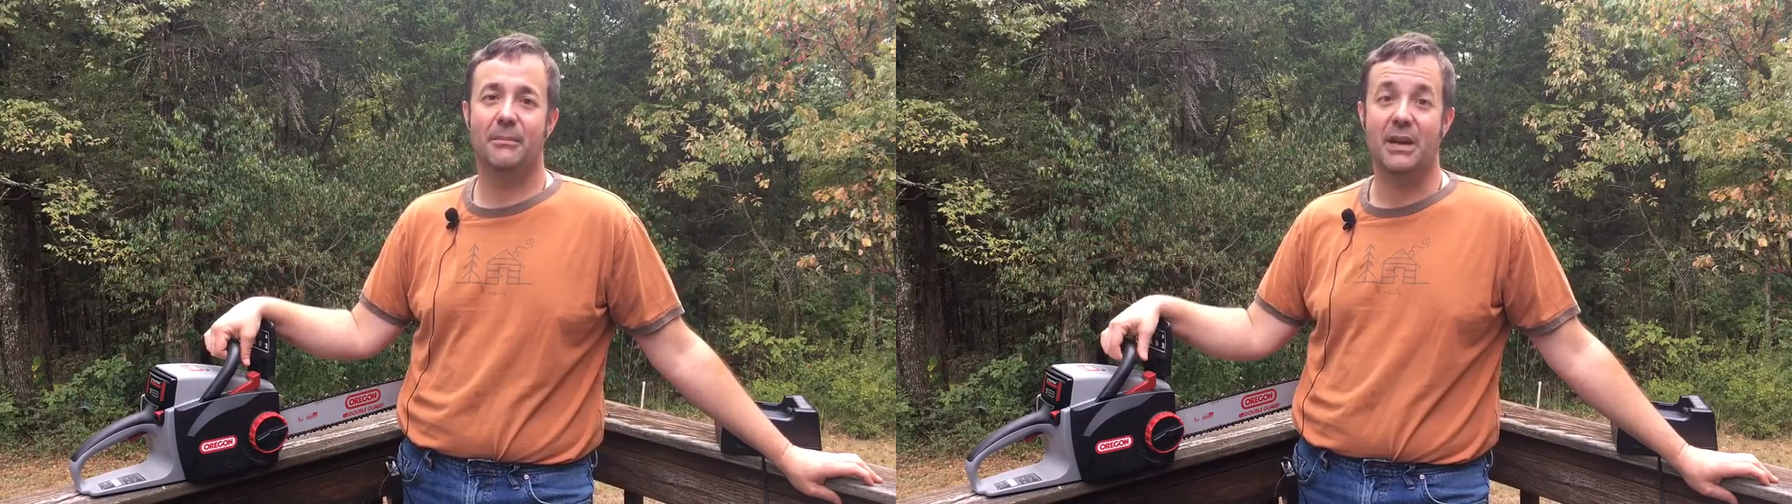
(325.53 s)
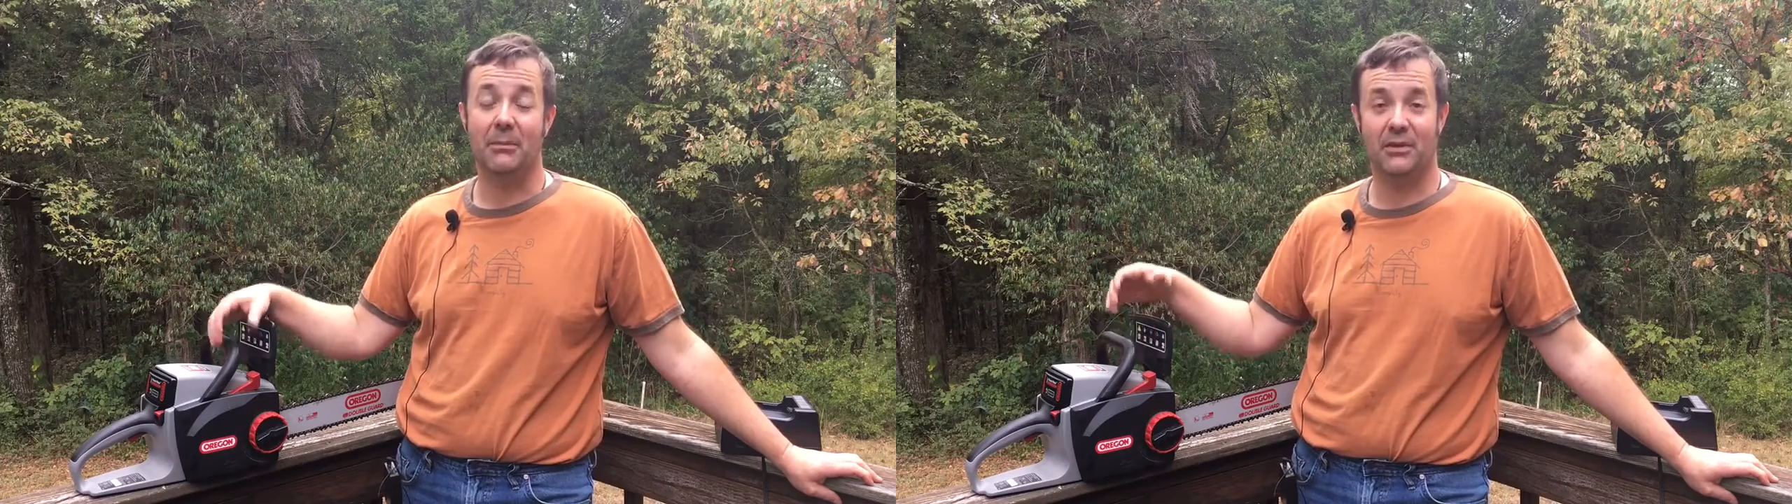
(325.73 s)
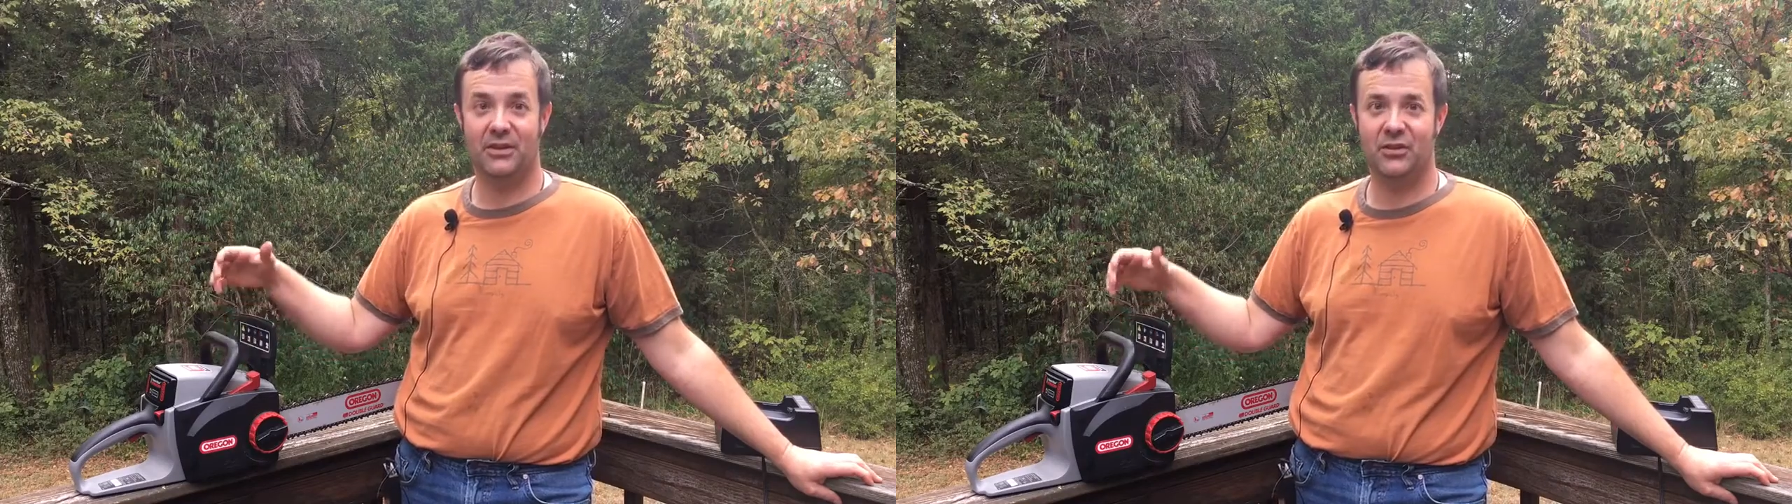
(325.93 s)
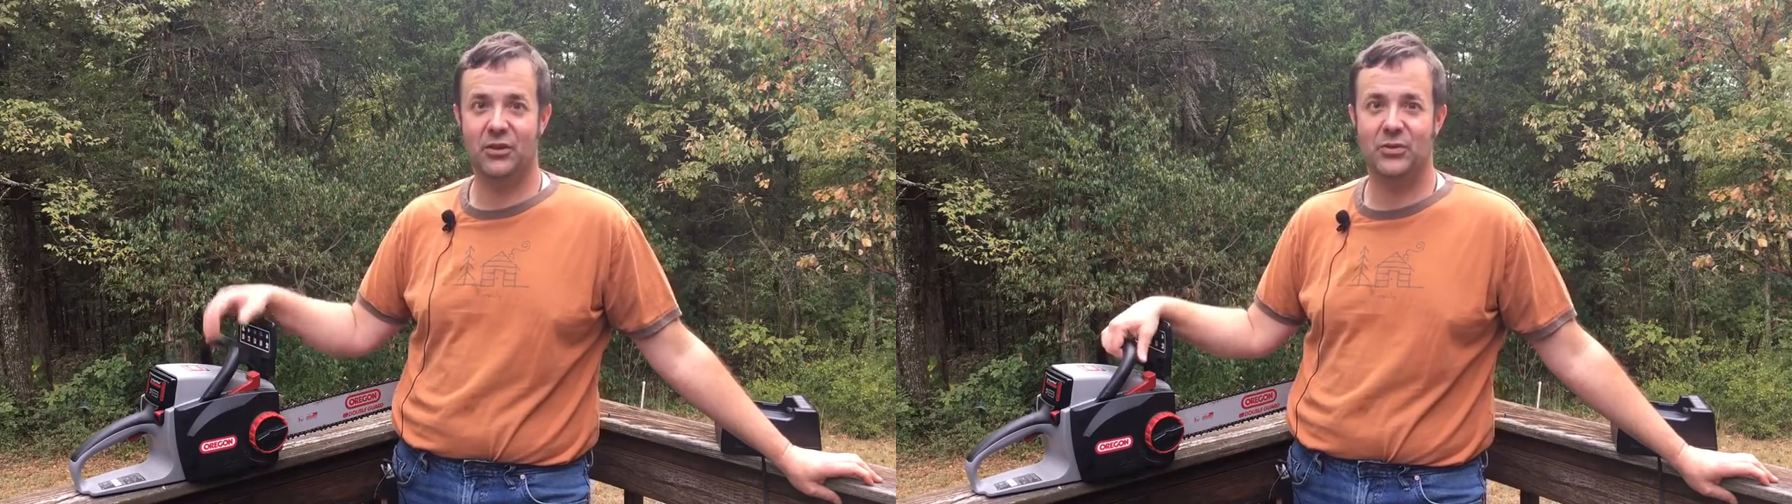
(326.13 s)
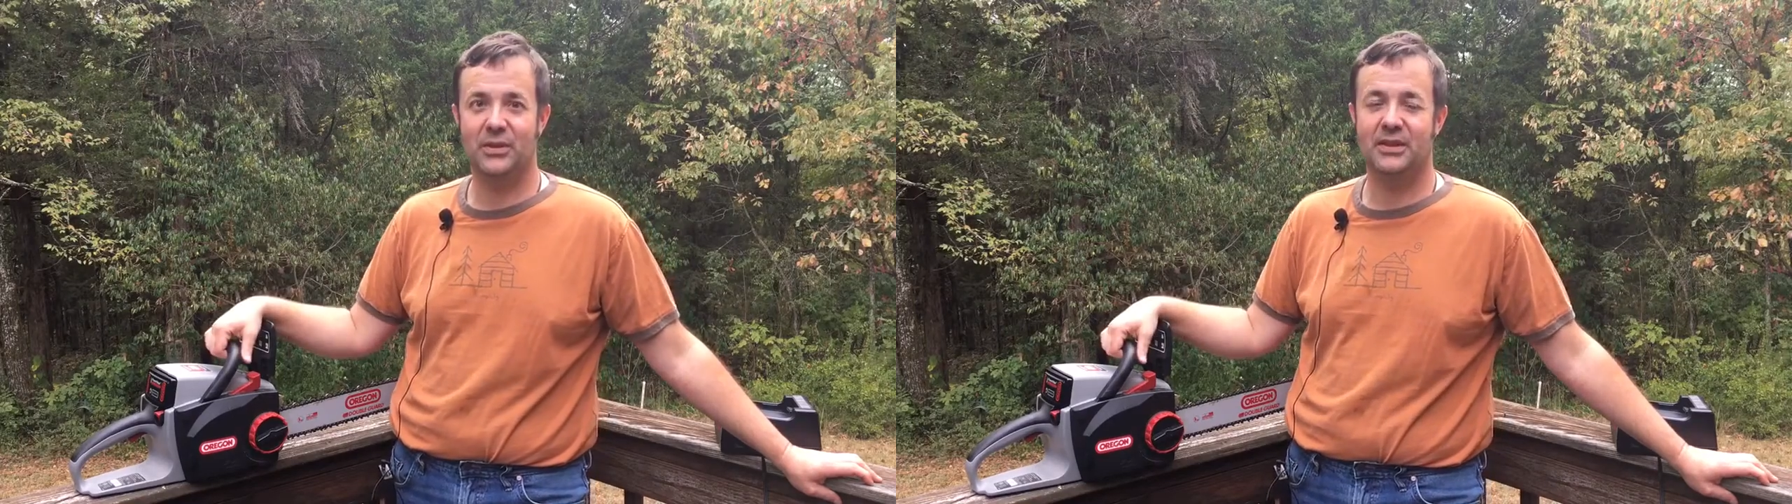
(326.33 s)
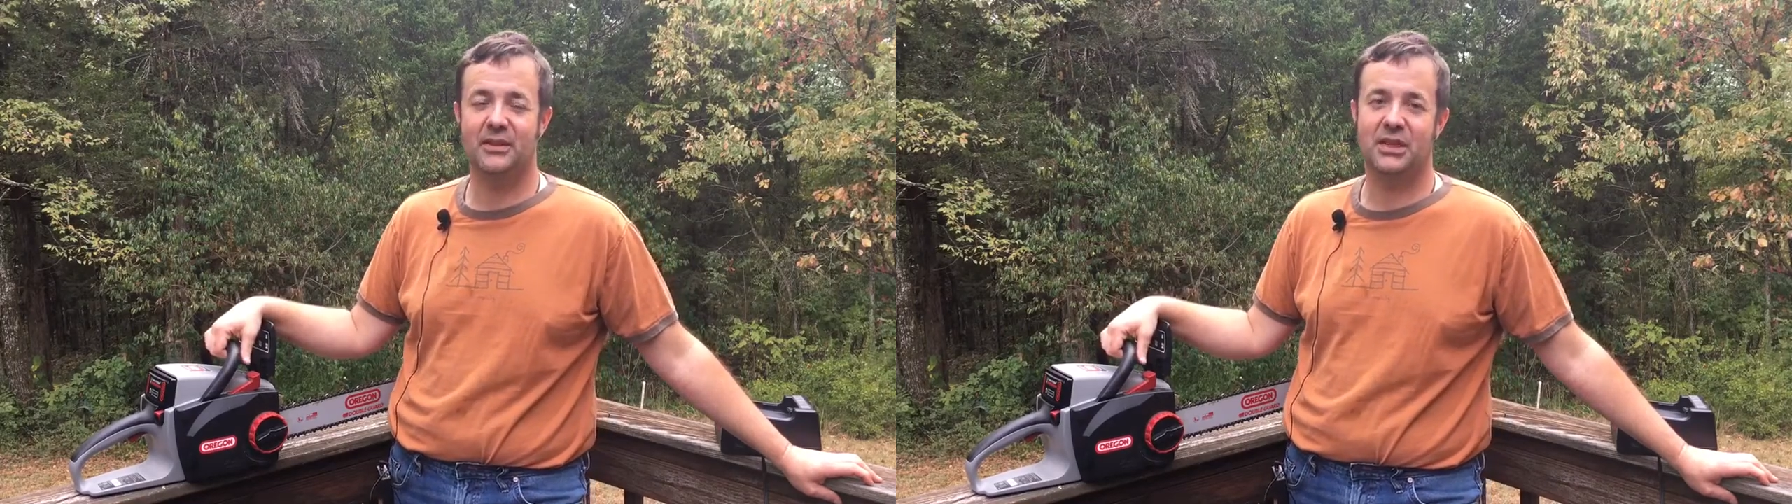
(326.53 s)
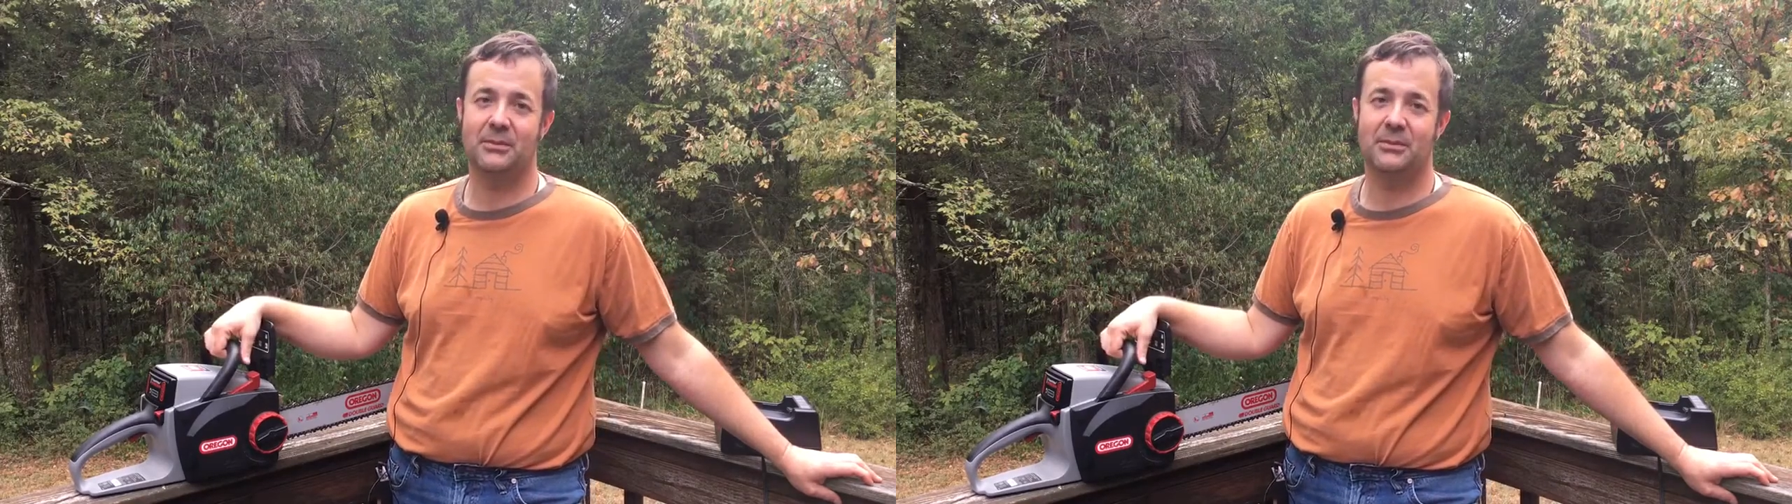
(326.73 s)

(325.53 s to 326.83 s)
be able to do